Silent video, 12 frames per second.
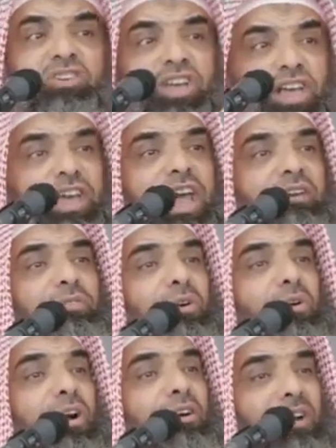She gave
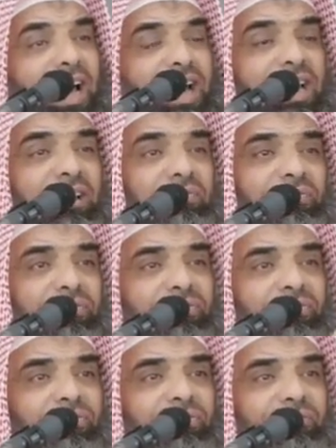you her
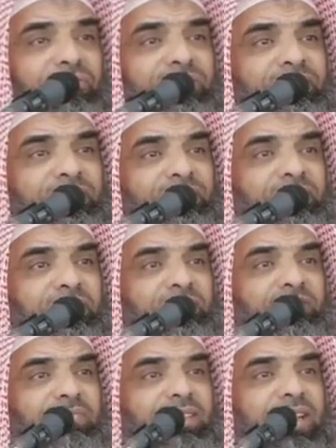life,
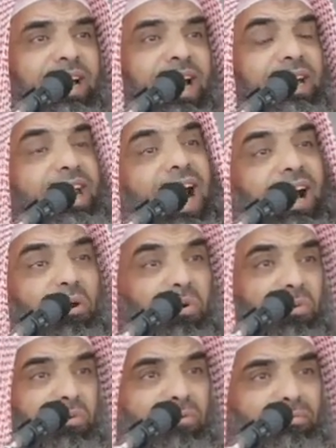and
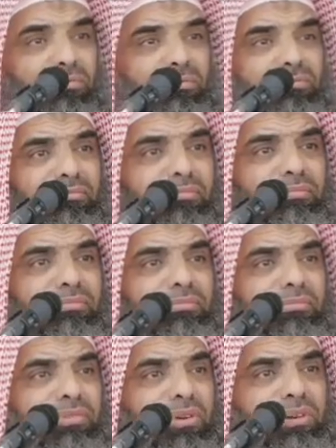now
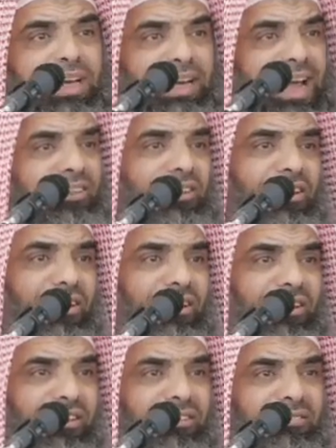you neglect
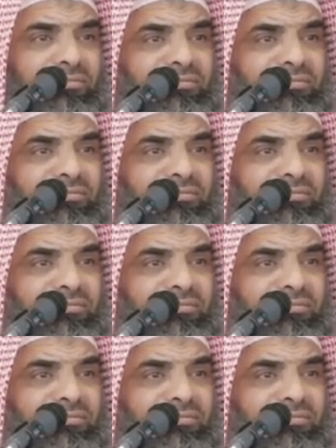her.